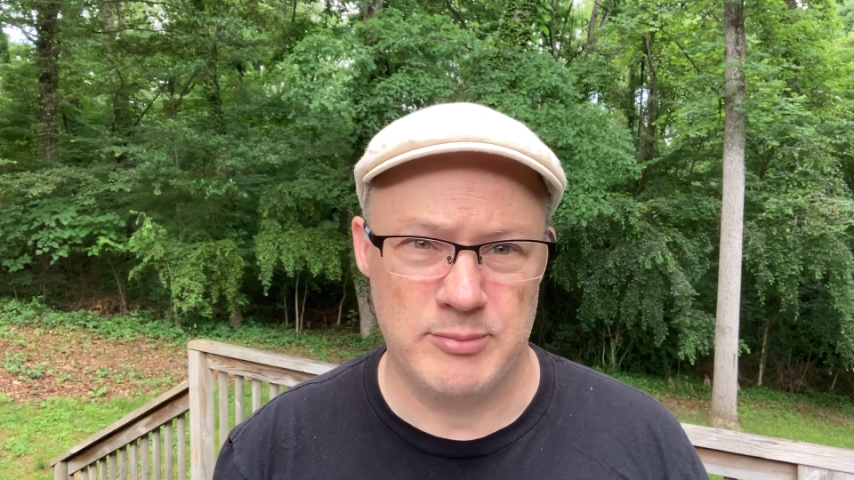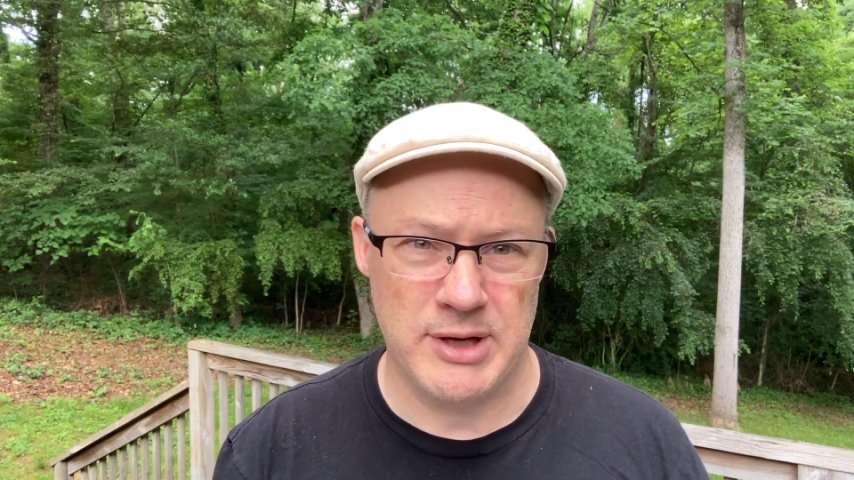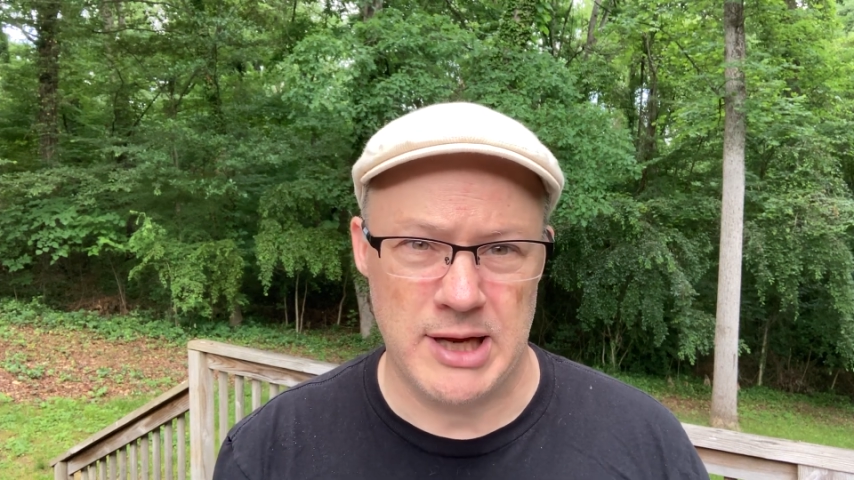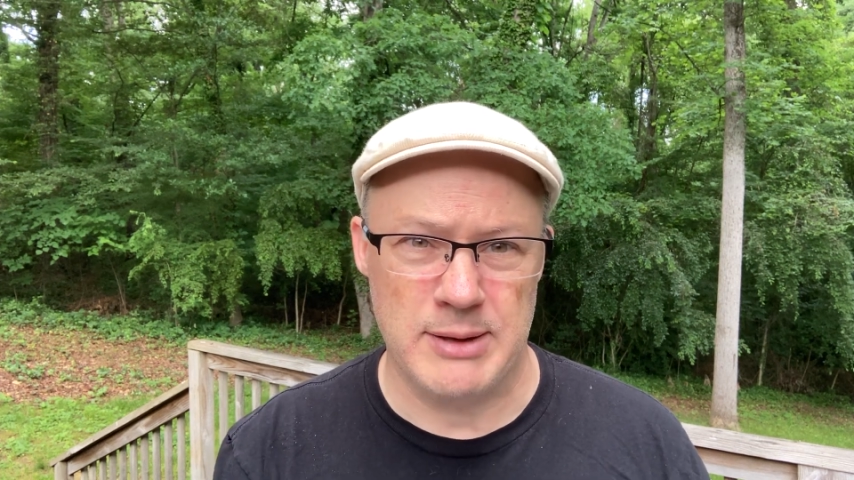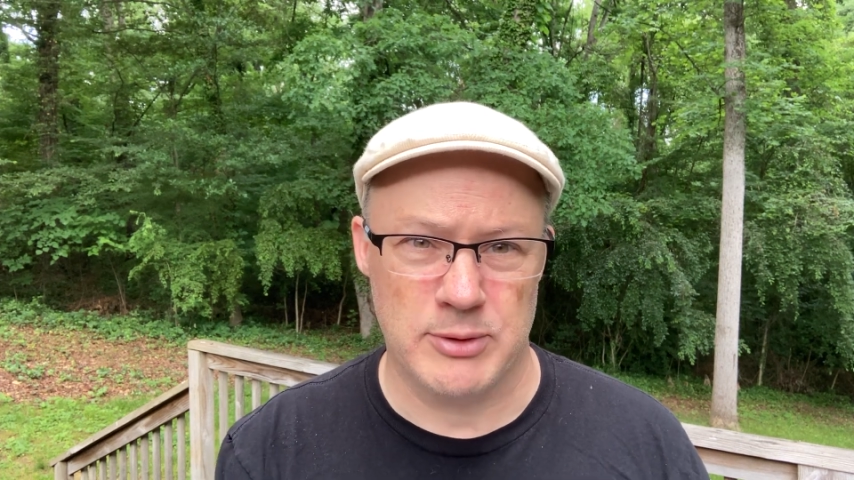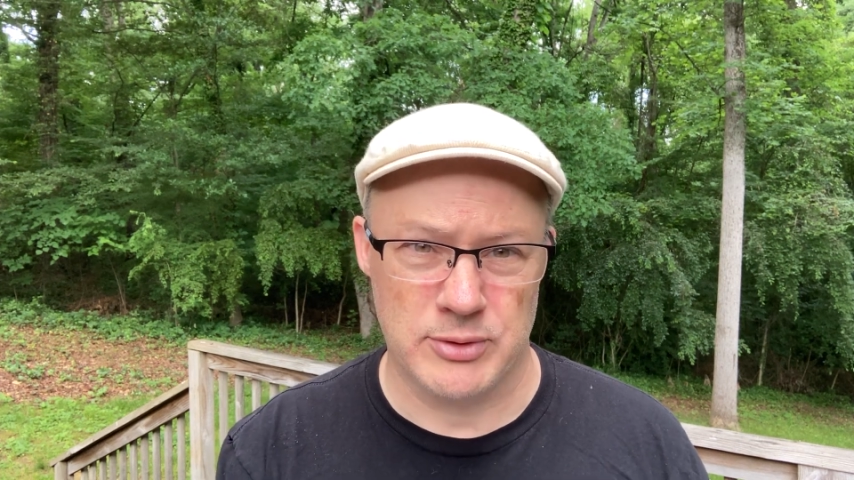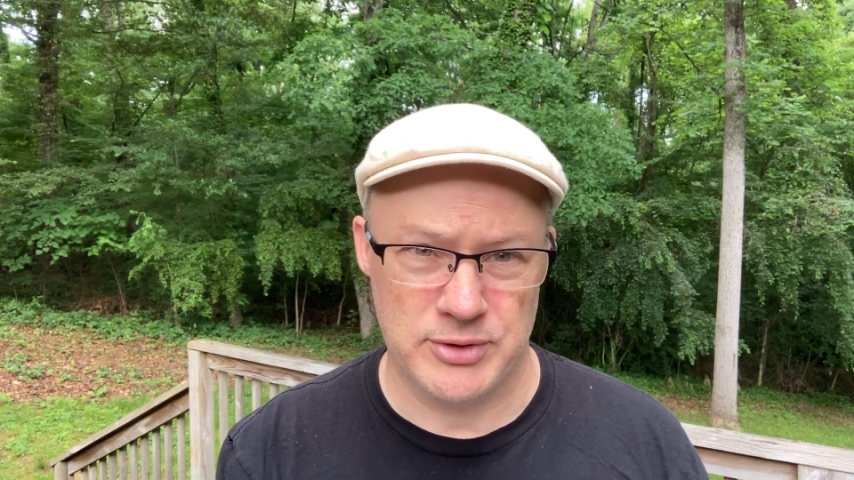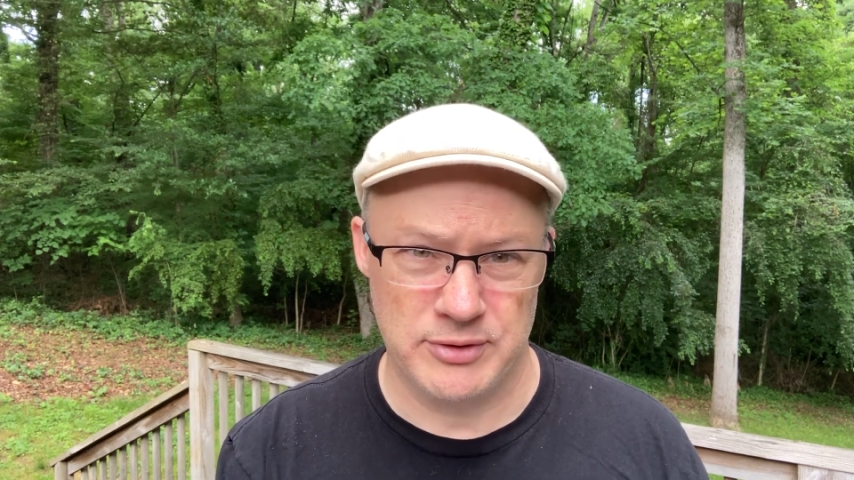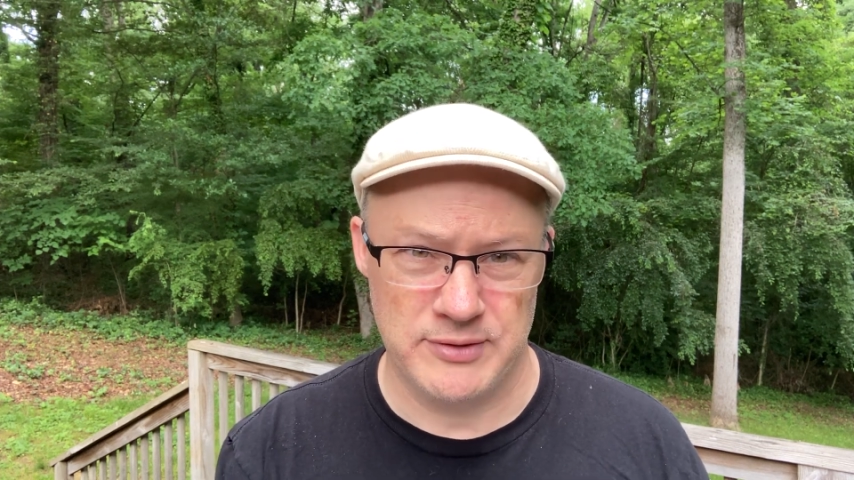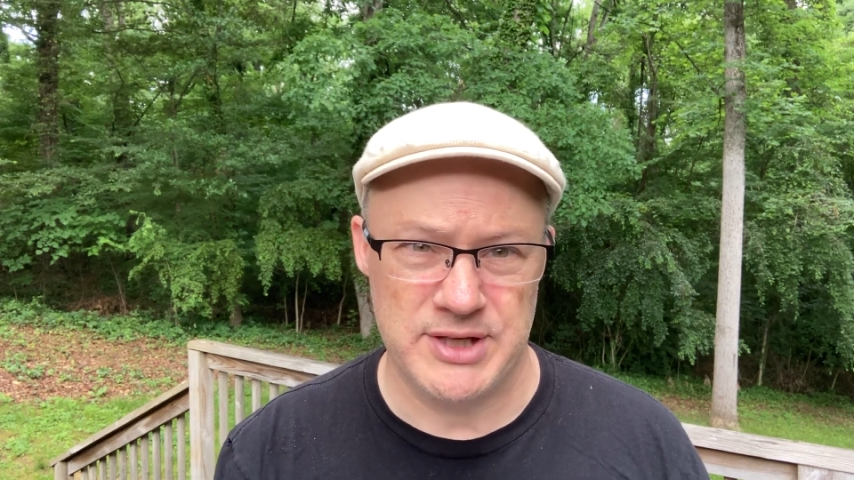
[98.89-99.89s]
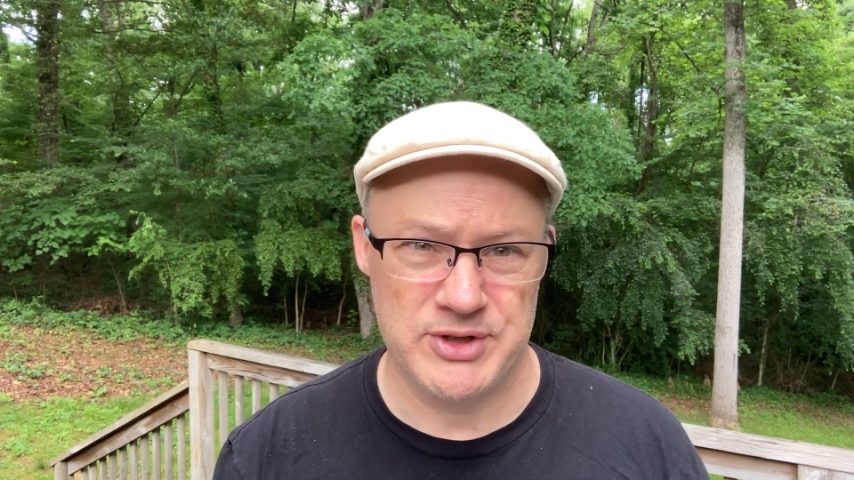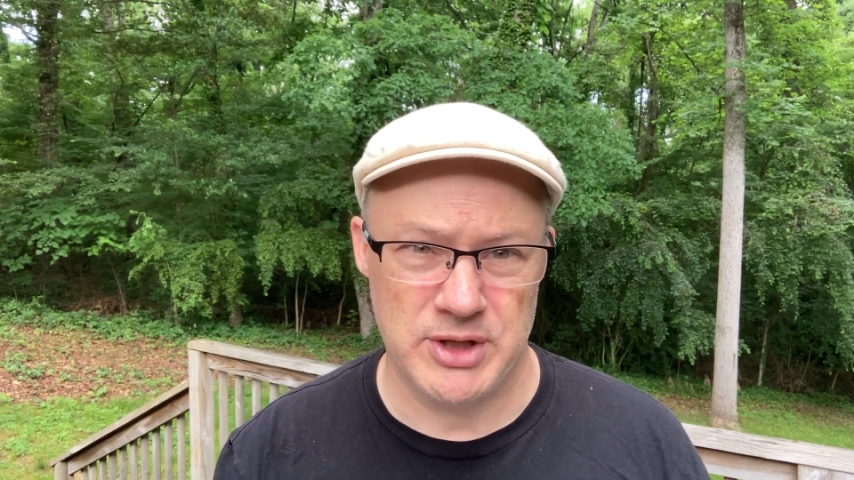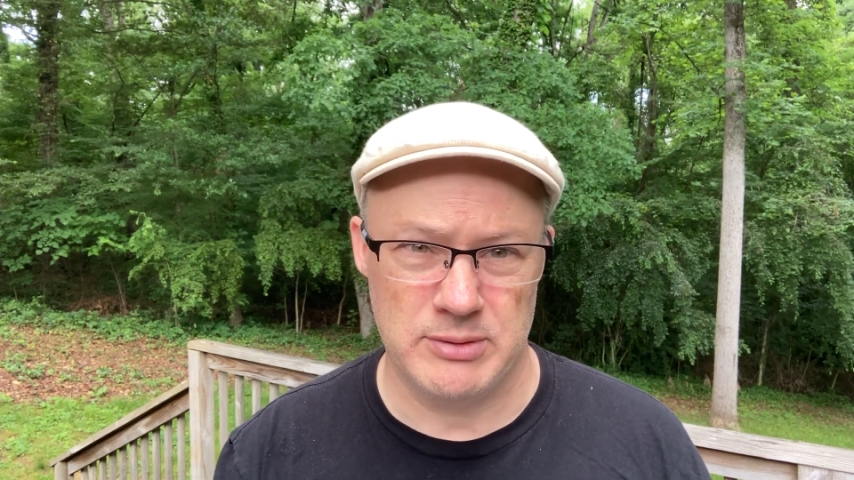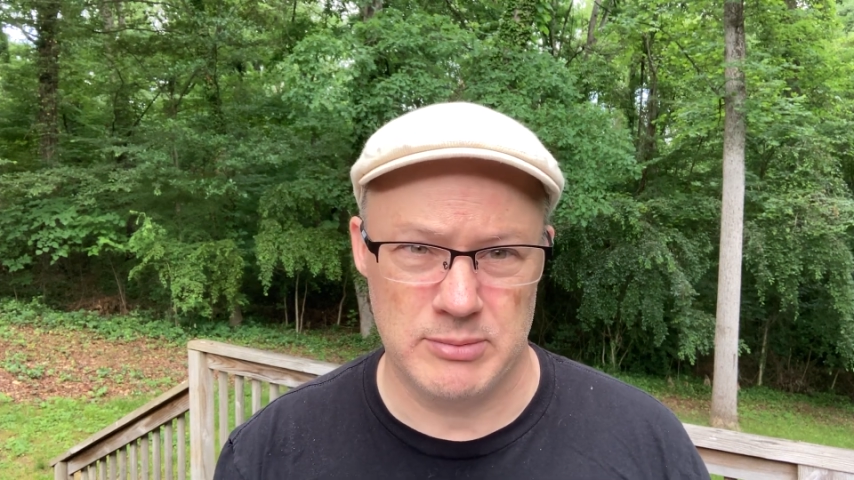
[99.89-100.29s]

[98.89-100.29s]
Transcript: been able to visit,